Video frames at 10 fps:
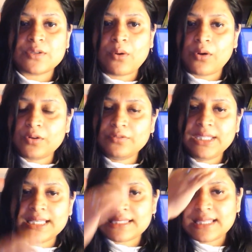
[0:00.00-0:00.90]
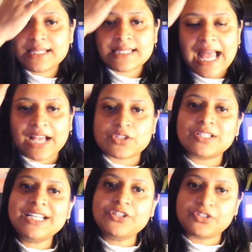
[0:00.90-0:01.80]
So all of these things
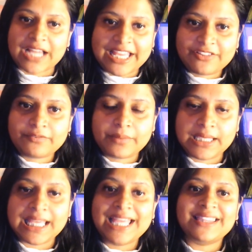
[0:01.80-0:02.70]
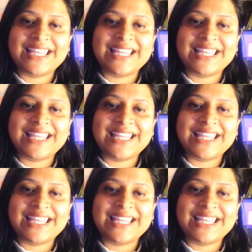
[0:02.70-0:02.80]
actually drive me.